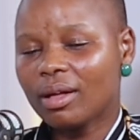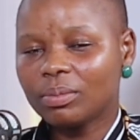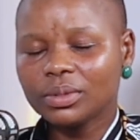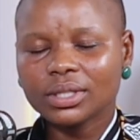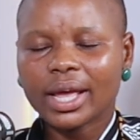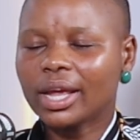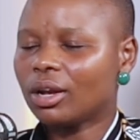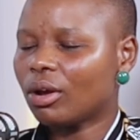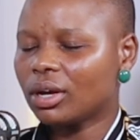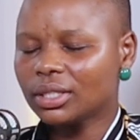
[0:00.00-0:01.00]
It
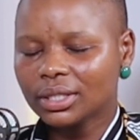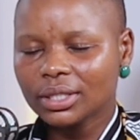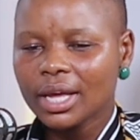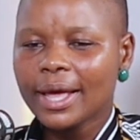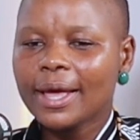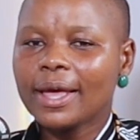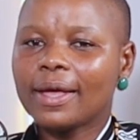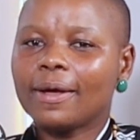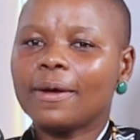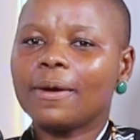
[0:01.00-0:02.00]
helped a lot.
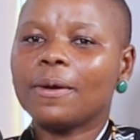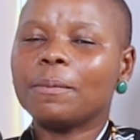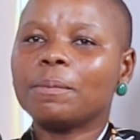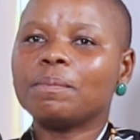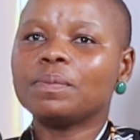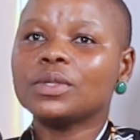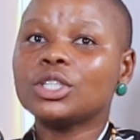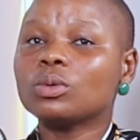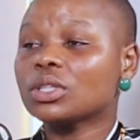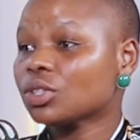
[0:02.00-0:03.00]

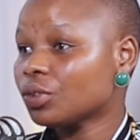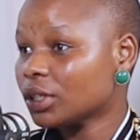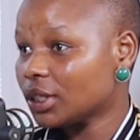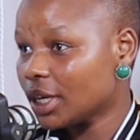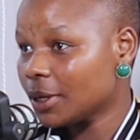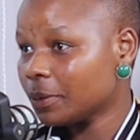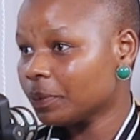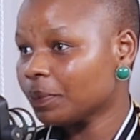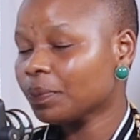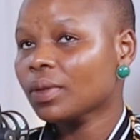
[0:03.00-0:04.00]
She was
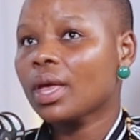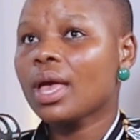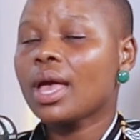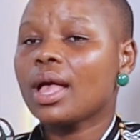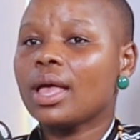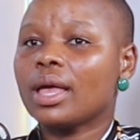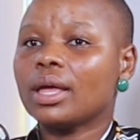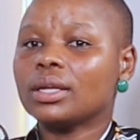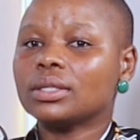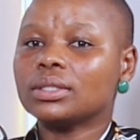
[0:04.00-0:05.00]
Christian,
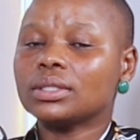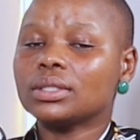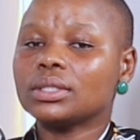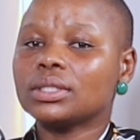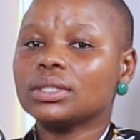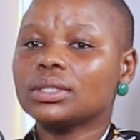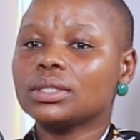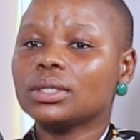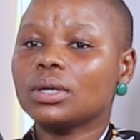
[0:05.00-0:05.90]
and